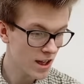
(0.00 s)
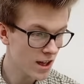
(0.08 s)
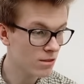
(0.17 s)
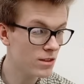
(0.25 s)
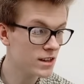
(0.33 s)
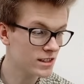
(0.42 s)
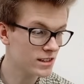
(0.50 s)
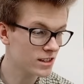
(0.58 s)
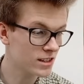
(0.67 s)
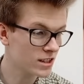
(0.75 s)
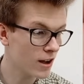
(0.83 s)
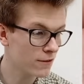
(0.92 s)
This is the
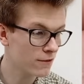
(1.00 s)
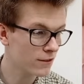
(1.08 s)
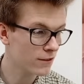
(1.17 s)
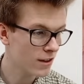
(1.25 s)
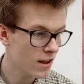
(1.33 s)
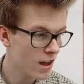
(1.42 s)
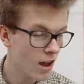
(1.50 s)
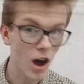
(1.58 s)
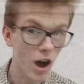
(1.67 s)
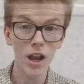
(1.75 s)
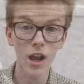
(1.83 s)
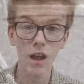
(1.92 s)
stuff. I love